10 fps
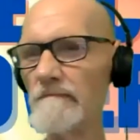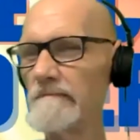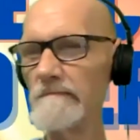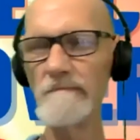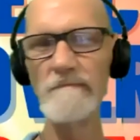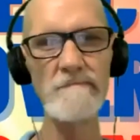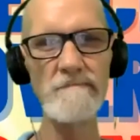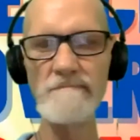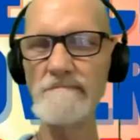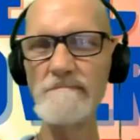Yeah.
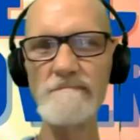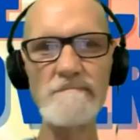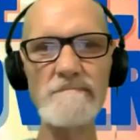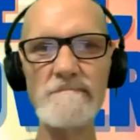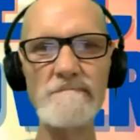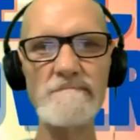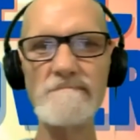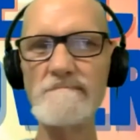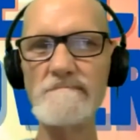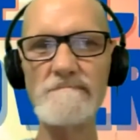And
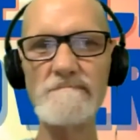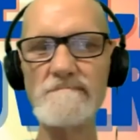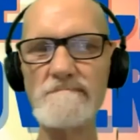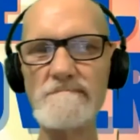it's, you know,